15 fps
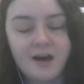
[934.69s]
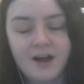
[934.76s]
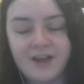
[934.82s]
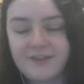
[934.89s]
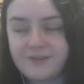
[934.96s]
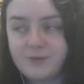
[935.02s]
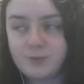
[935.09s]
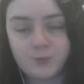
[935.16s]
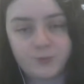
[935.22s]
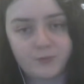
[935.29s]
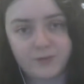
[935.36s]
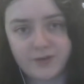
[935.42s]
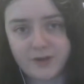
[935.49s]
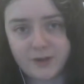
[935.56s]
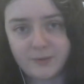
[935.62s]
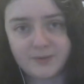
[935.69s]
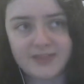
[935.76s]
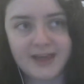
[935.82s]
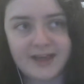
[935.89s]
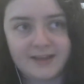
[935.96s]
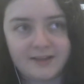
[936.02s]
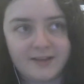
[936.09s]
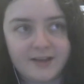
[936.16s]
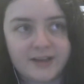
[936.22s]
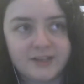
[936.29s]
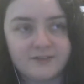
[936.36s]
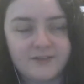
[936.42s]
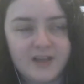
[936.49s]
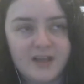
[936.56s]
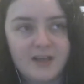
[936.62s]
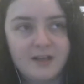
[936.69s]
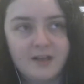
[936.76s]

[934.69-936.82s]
I feel awful for her with that and kind of